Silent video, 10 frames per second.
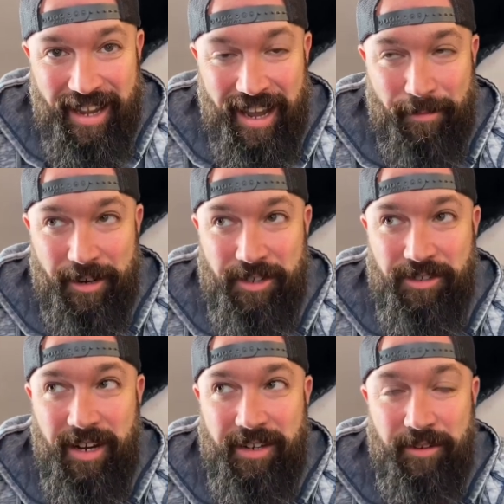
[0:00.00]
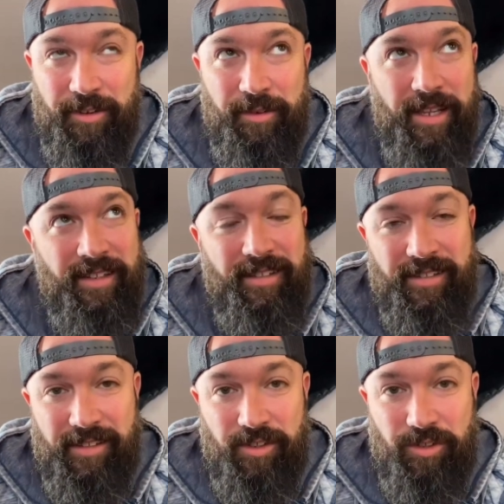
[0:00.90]
I'm going to try to equate
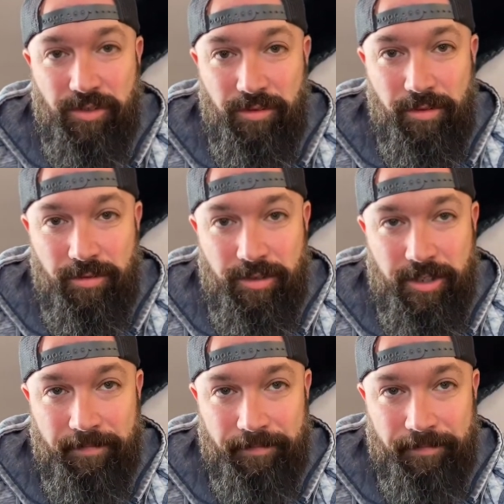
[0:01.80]
this to Scrooge.